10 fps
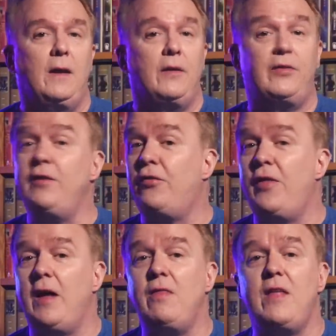Since
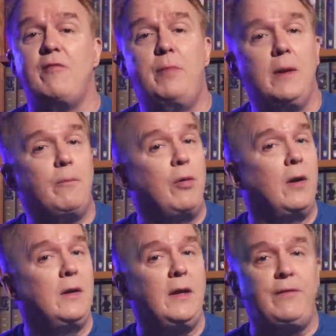then, they've been
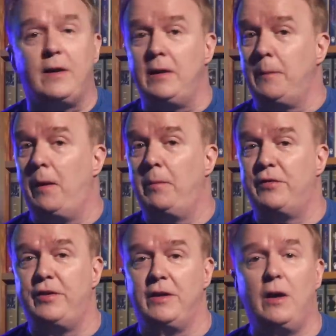prolifically
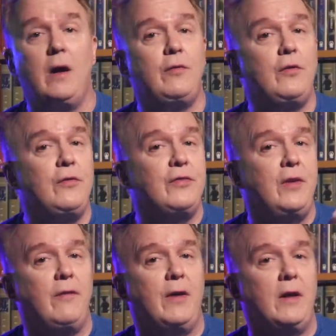publishing novels,
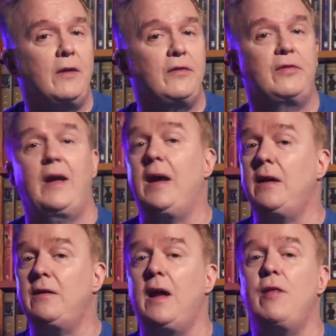novellas,
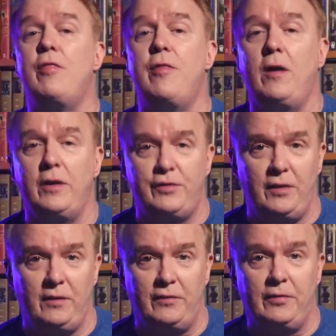and
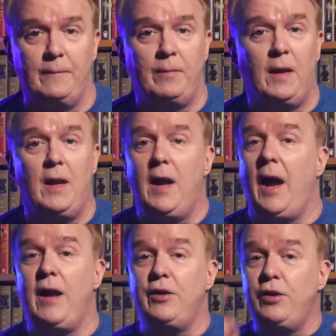anthologies.
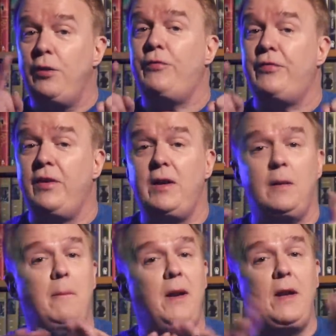And you've
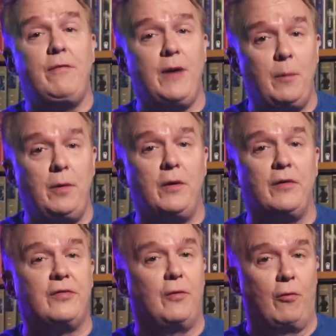seen many of their
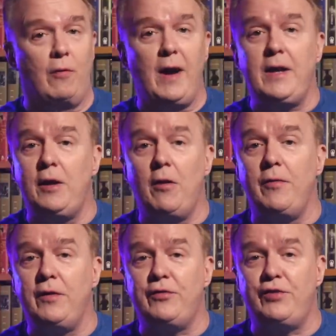books right here on
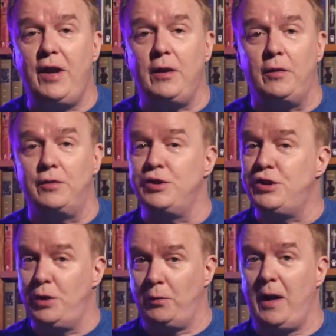this channel,
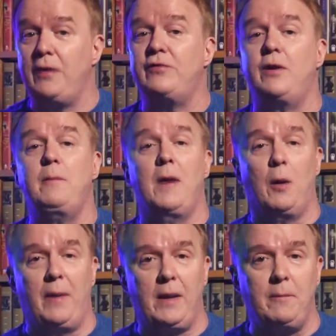showcased on
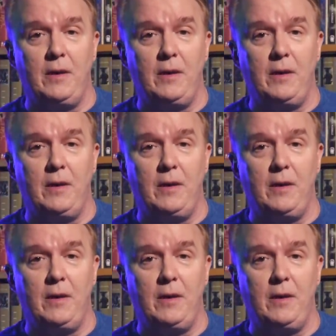Mailbag